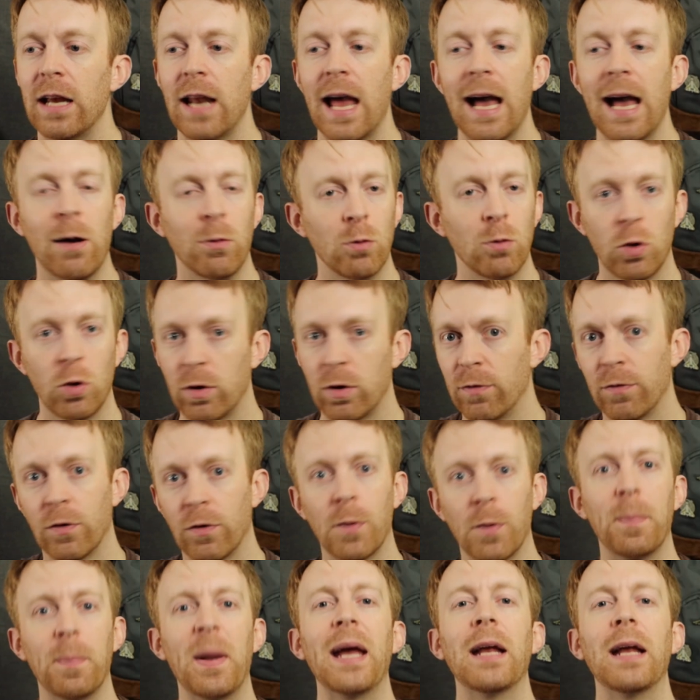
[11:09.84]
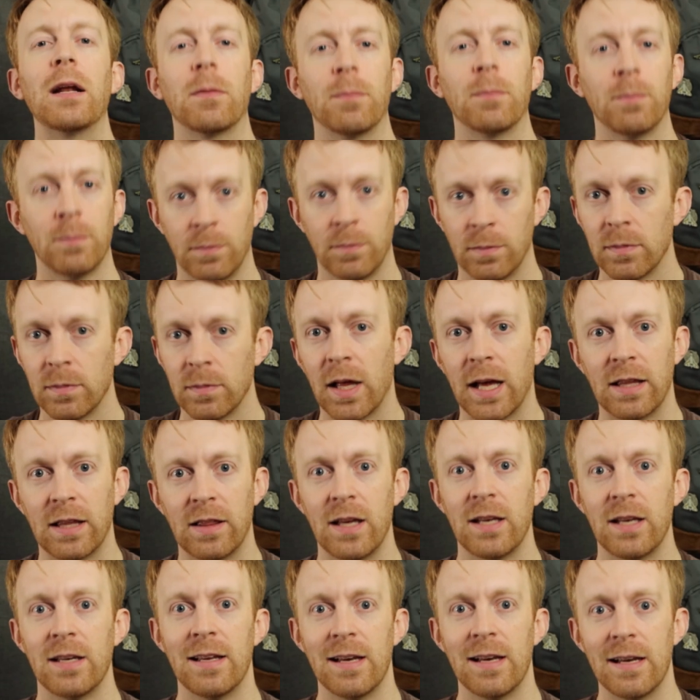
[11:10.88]
look verbatim like they
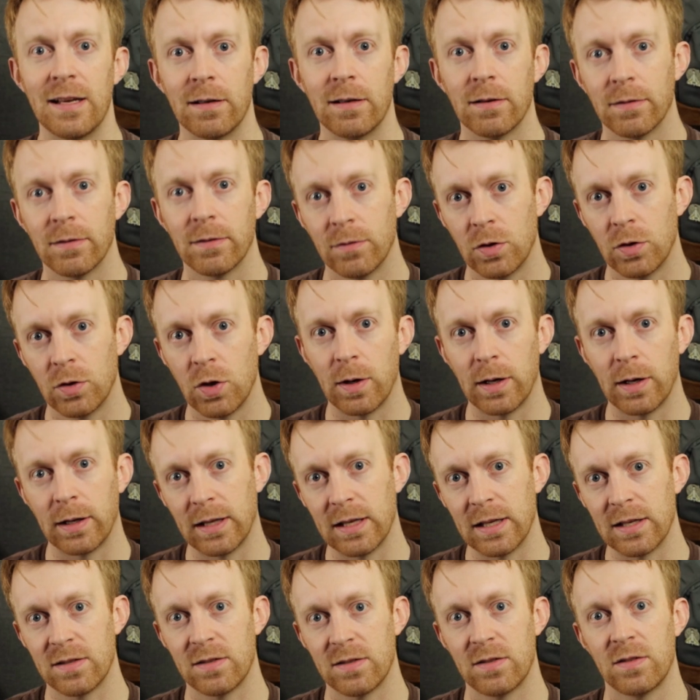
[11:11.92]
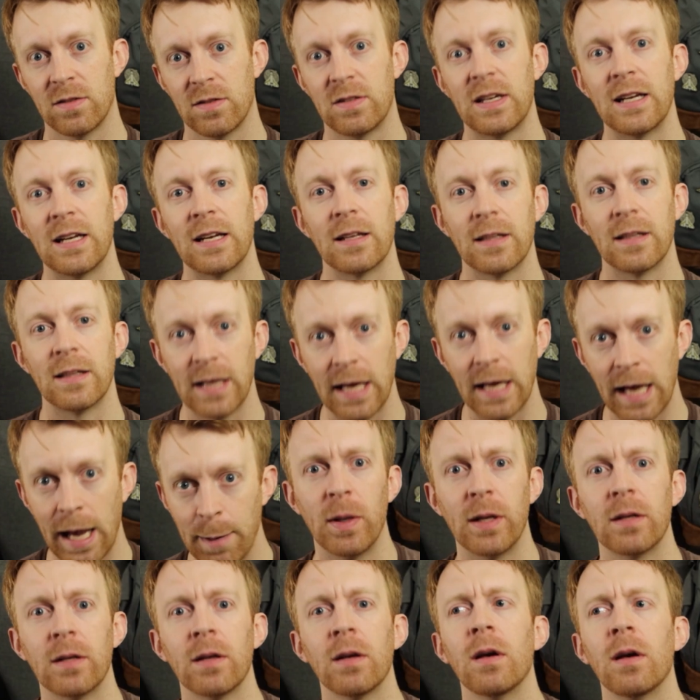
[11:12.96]
did during this scene in the game.
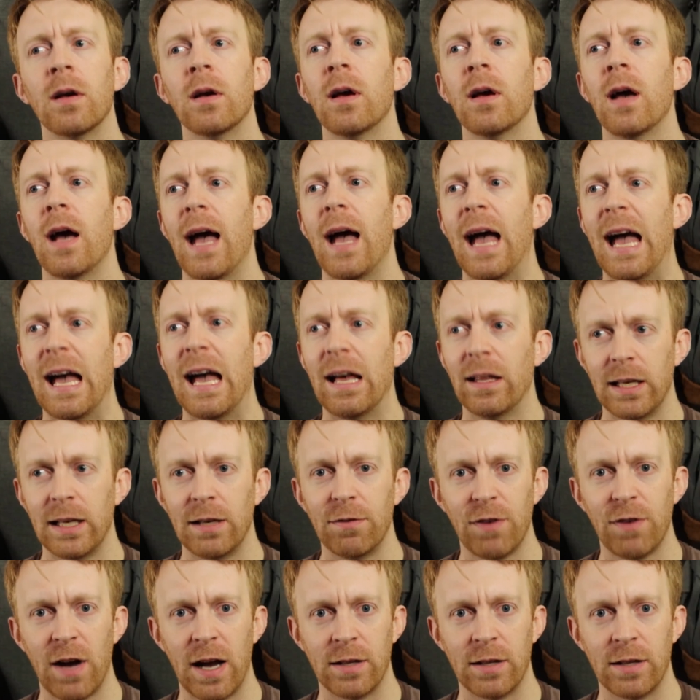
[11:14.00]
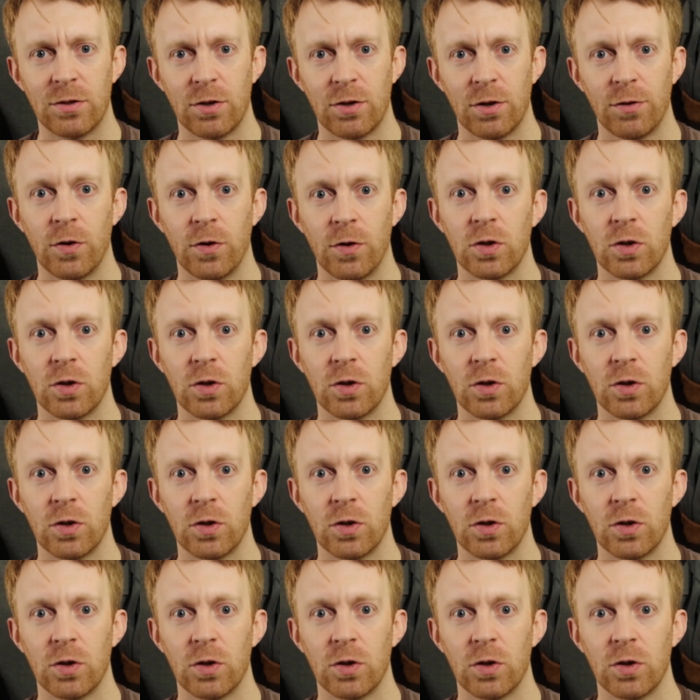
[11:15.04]
Ellie finds her first